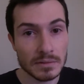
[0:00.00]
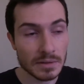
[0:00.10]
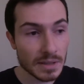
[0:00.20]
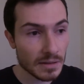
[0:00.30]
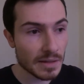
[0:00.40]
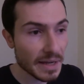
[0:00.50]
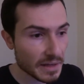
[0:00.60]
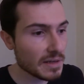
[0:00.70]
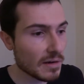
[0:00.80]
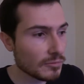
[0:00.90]
Yeah,
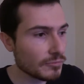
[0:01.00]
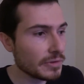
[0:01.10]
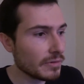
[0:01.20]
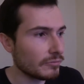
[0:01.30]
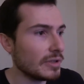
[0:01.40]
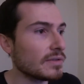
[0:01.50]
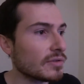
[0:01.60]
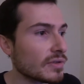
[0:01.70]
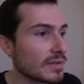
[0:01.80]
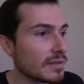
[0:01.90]
hanging out with your friends,
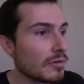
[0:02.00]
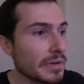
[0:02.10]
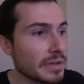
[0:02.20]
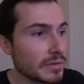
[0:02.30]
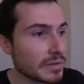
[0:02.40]
just going